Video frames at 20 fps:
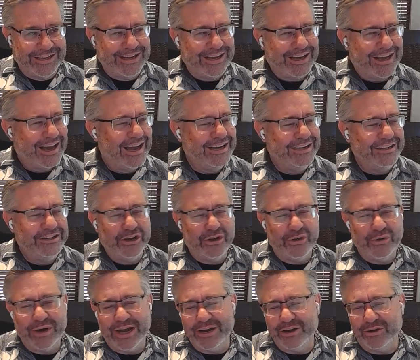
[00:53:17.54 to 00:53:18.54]
I
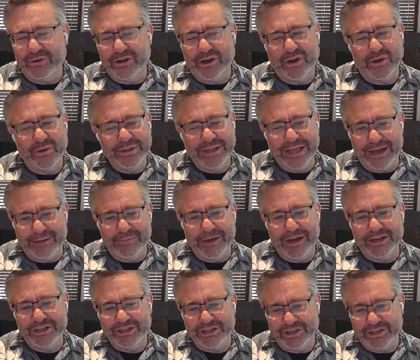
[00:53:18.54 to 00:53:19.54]
don't code that
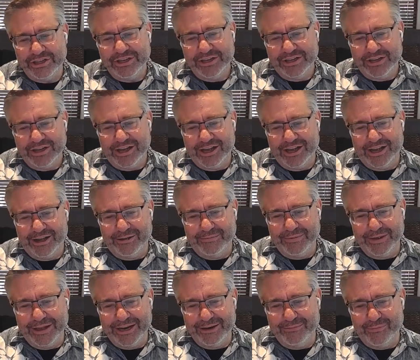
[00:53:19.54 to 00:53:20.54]
much
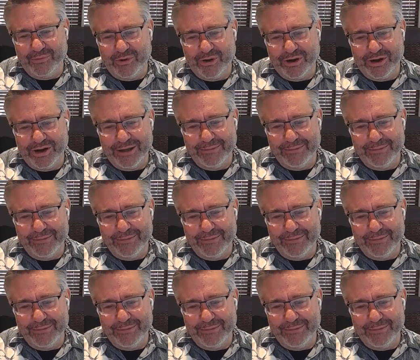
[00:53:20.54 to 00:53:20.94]
anymore.